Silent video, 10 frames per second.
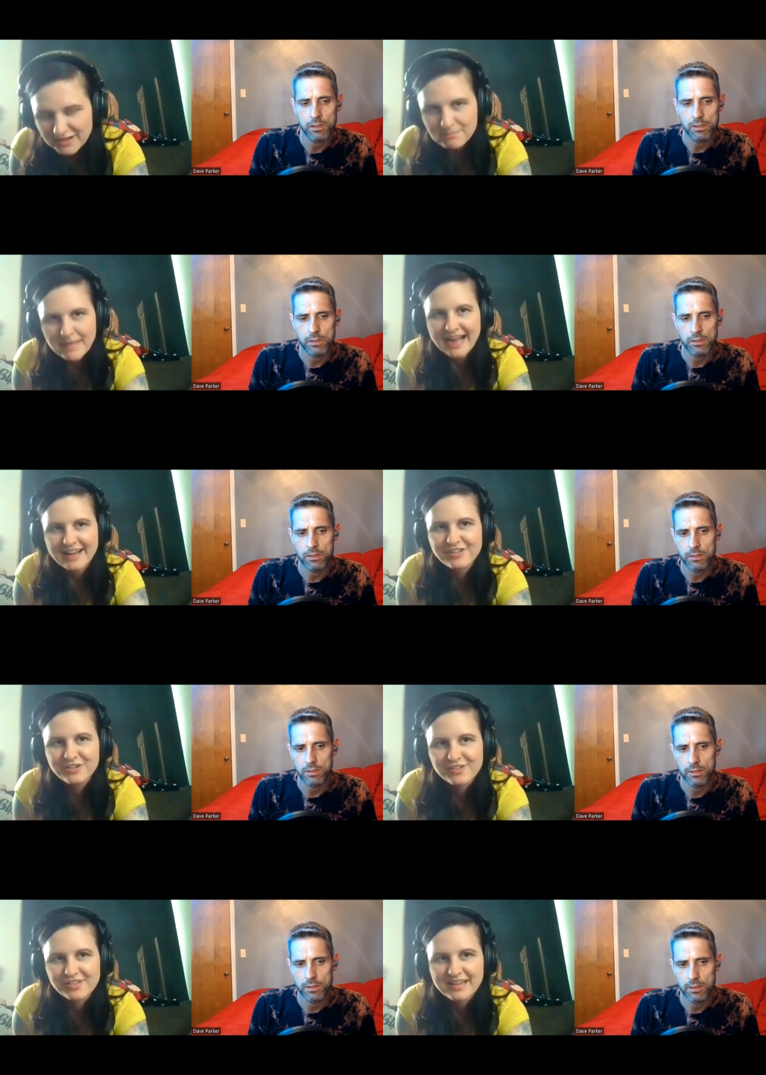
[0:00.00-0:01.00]
Speaker 1: a mask
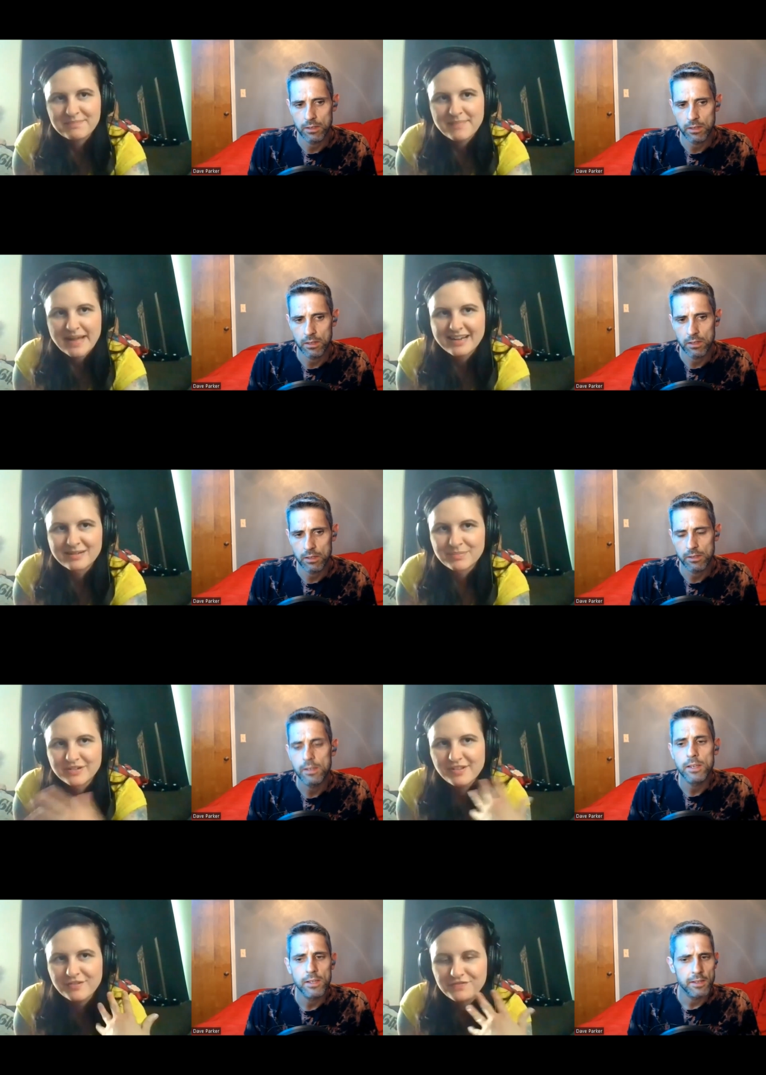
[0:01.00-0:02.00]
or is it like makeup on
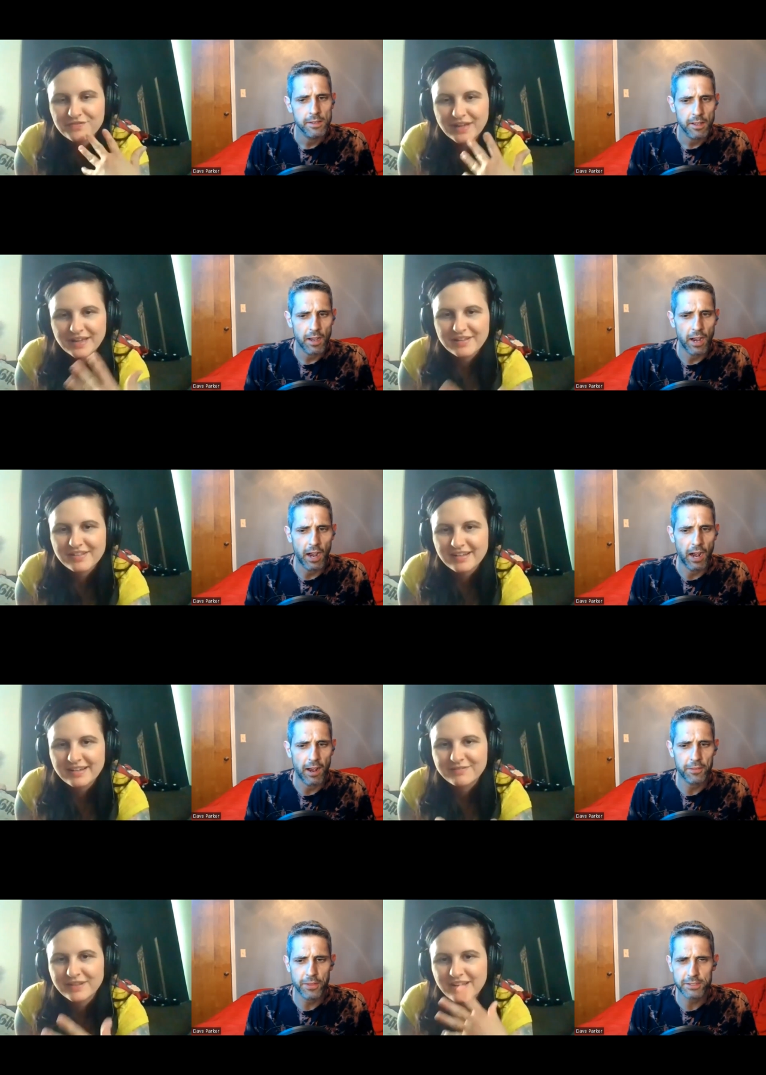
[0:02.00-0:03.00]
his face?
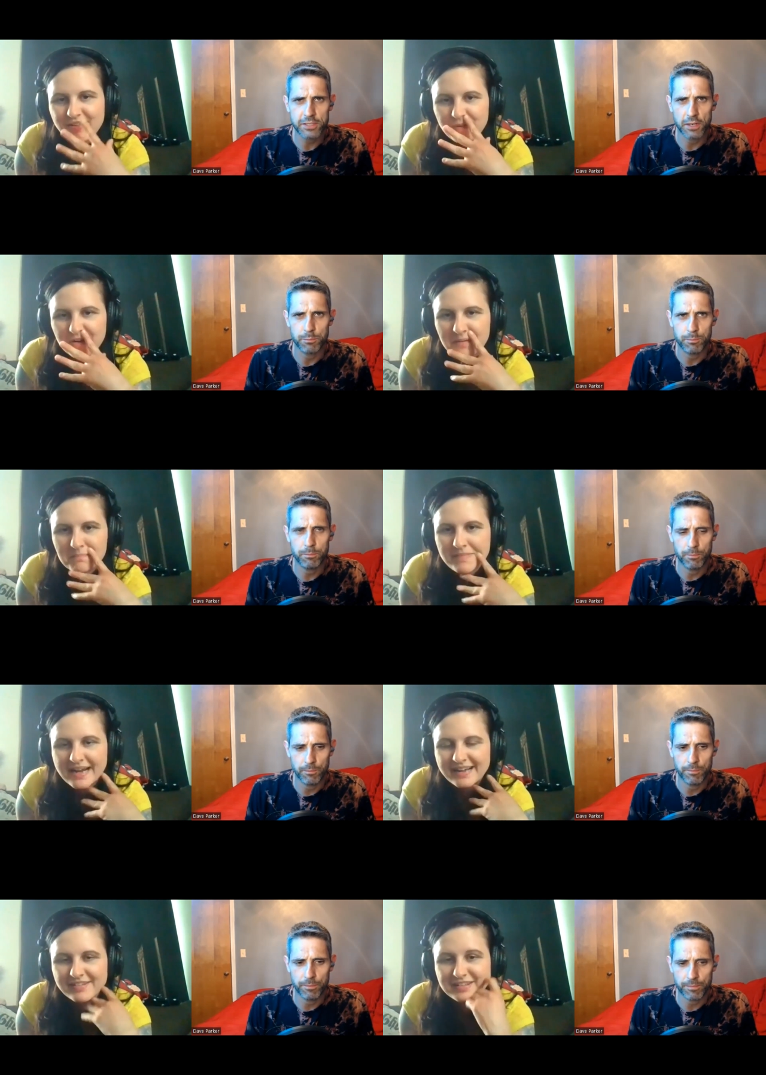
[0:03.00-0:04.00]
I feel I like he's wearing a
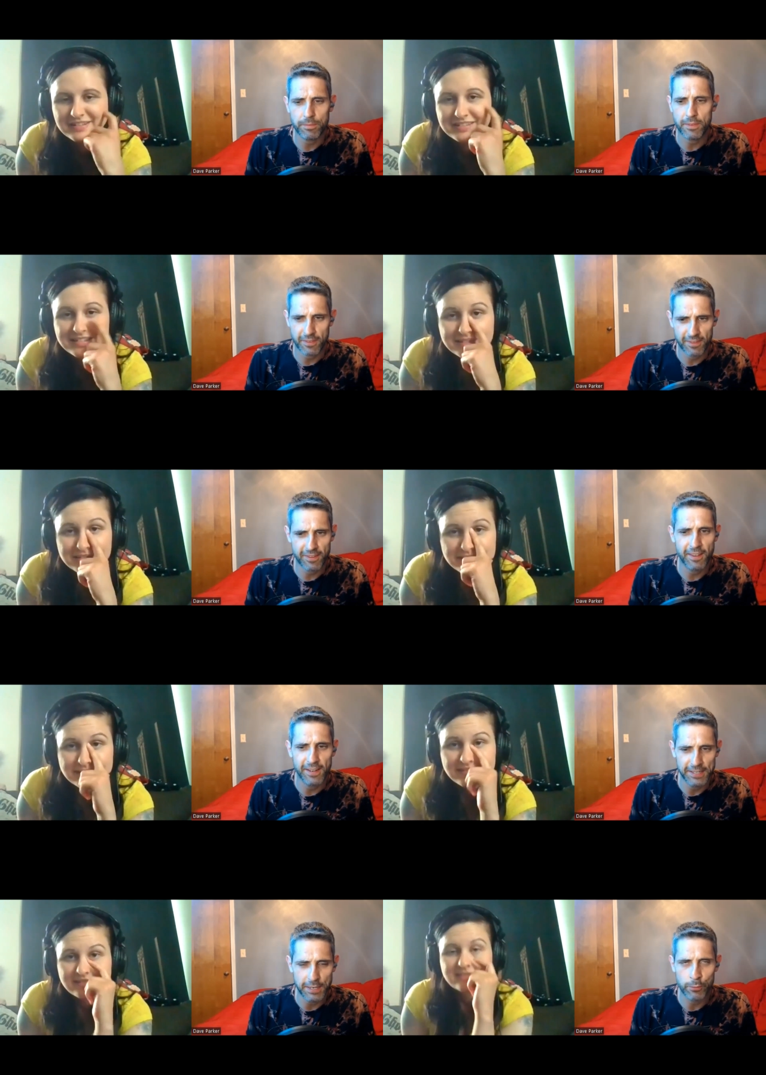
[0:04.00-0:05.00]
mask.
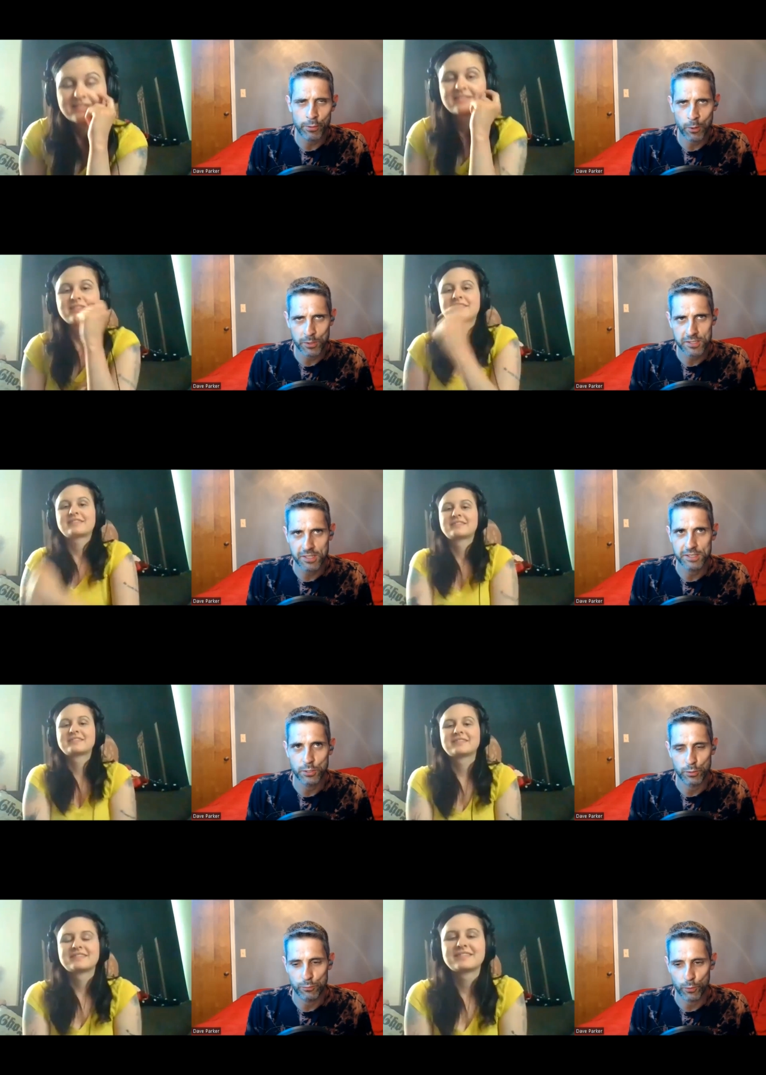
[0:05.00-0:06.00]
Speaker 2: And I never noticed it
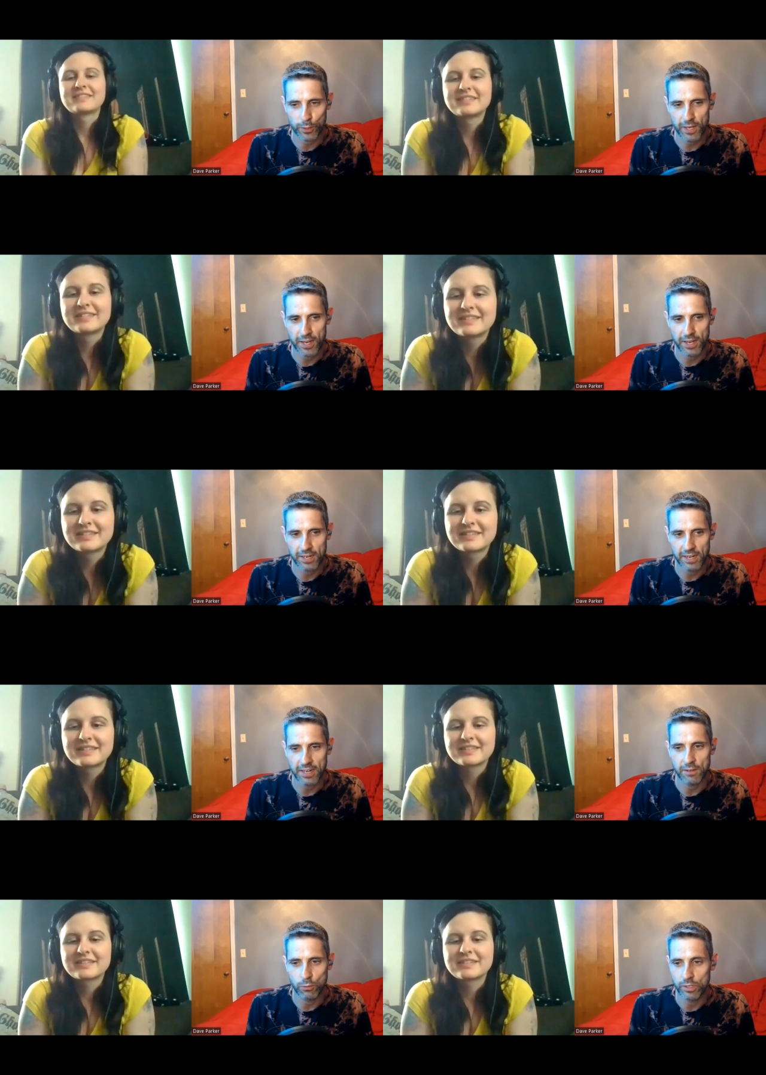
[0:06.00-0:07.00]
until the 4K, and
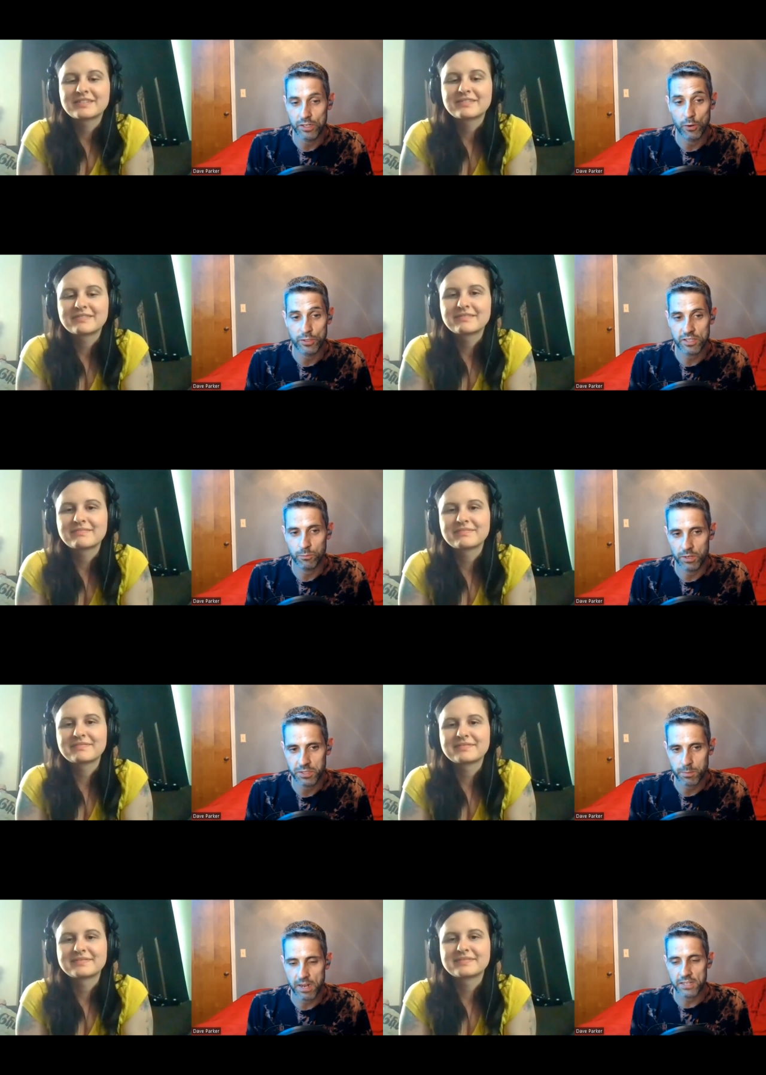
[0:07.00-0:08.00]
I've only noticed it one
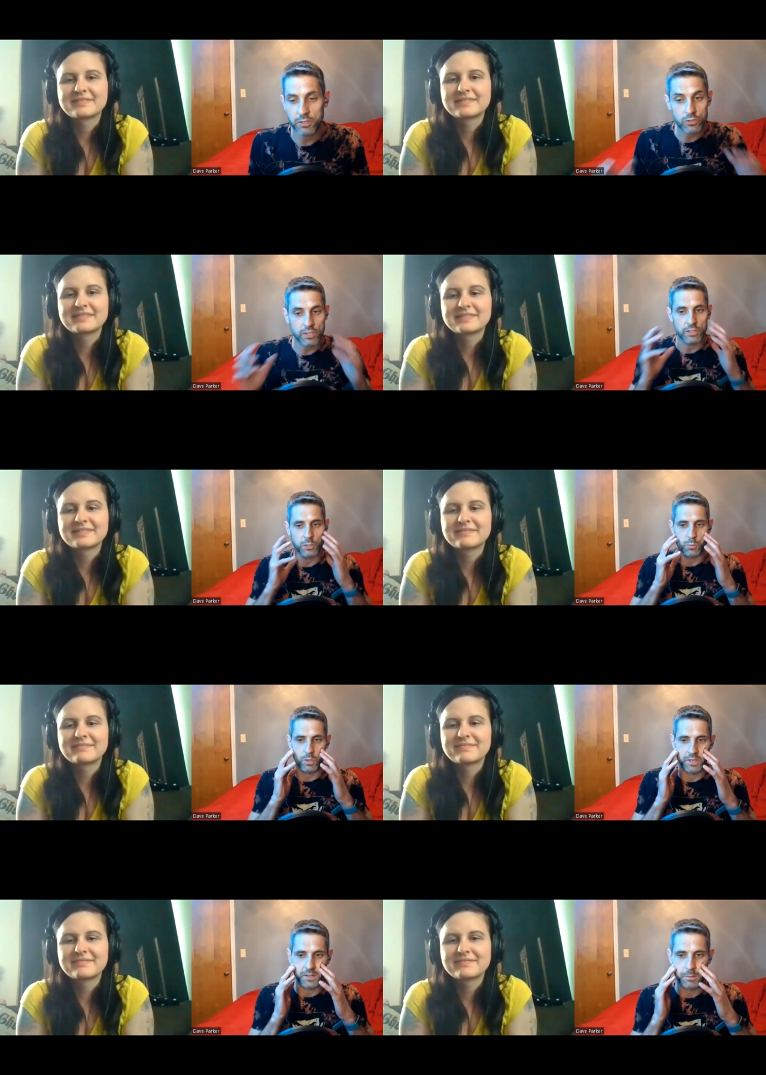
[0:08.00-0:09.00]
spot. Usually, it looks
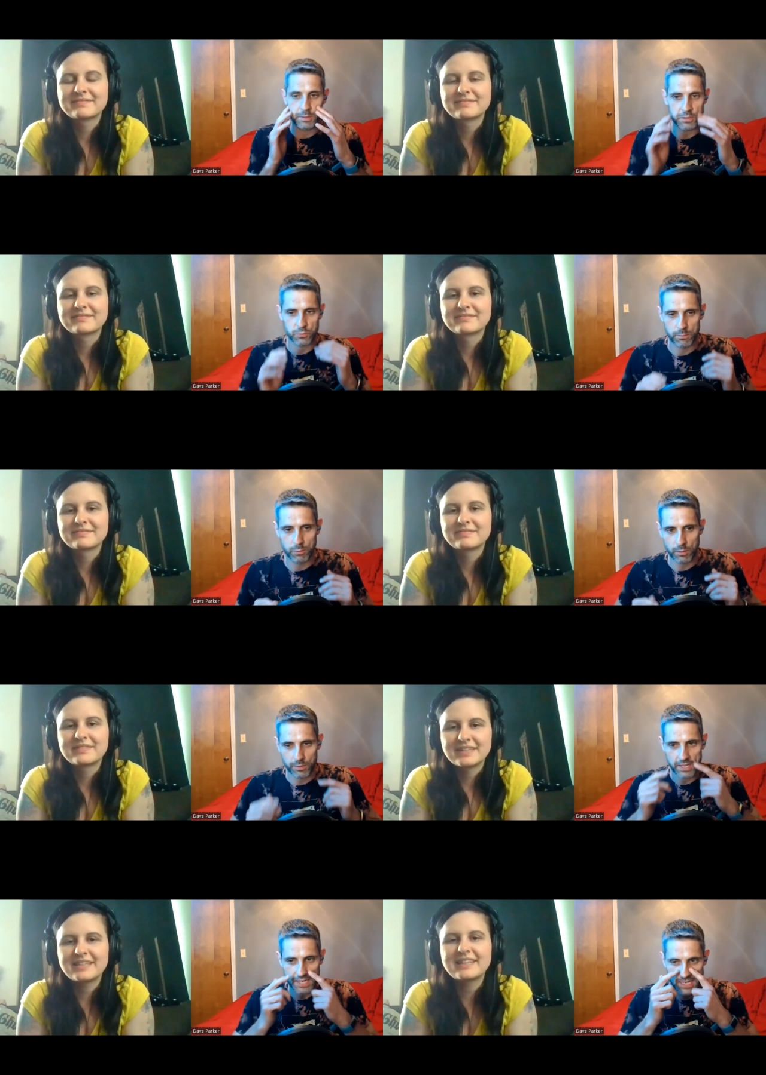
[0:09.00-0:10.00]
really good, but there's one point
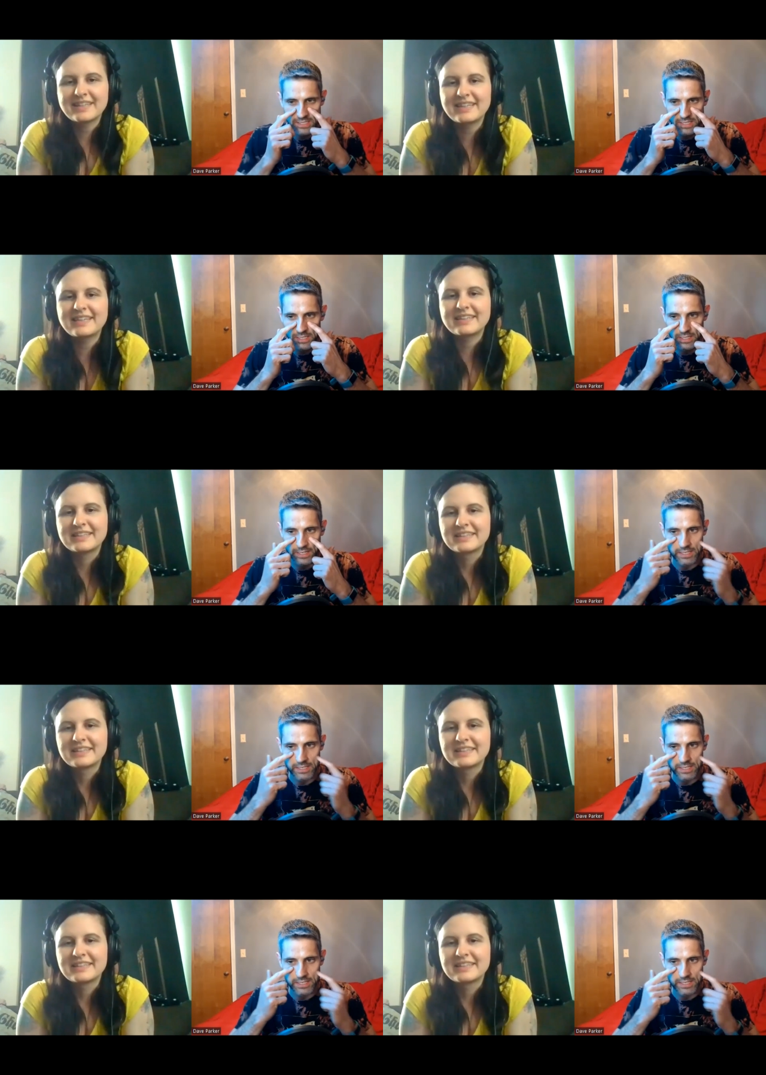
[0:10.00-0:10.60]
where like I see like